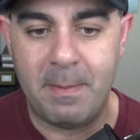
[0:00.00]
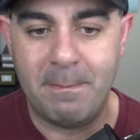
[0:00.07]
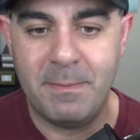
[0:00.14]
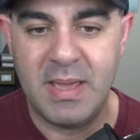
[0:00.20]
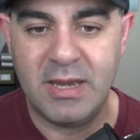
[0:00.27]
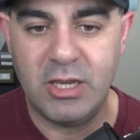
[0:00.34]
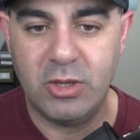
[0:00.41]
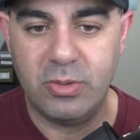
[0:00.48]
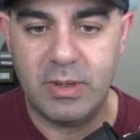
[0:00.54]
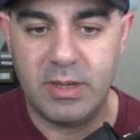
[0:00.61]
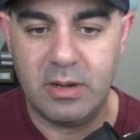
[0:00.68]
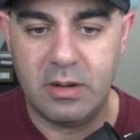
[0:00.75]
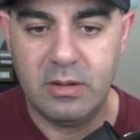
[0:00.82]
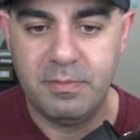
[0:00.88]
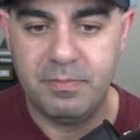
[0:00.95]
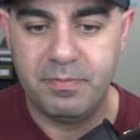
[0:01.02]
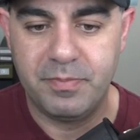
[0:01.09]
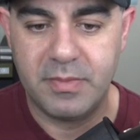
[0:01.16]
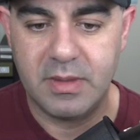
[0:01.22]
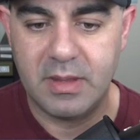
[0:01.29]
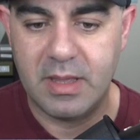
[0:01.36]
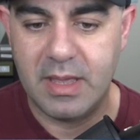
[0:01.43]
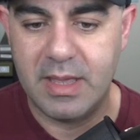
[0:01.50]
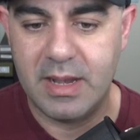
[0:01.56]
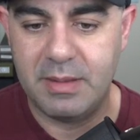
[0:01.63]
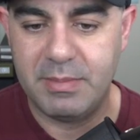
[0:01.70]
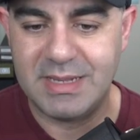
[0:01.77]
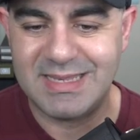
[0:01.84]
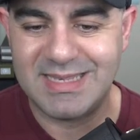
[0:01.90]
menu here, and
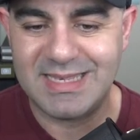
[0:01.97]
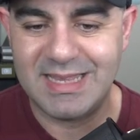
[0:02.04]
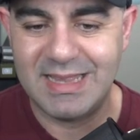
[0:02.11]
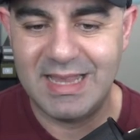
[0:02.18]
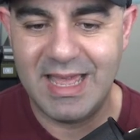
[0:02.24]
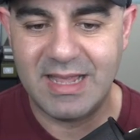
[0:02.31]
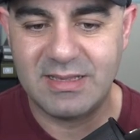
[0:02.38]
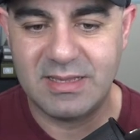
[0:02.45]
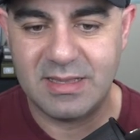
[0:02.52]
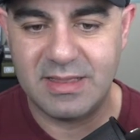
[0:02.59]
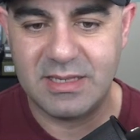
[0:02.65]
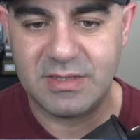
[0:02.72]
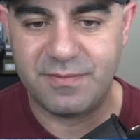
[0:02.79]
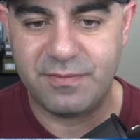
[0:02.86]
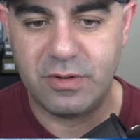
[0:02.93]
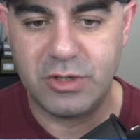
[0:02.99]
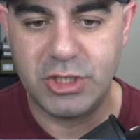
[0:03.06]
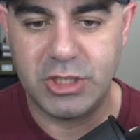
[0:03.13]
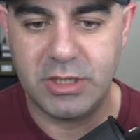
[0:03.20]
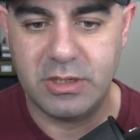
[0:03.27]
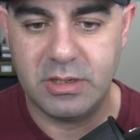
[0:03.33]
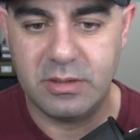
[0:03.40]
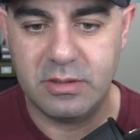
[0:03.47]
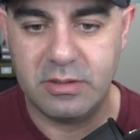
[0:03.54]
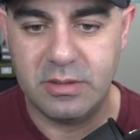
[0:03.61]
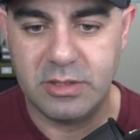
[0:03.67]
I'm going to select this version.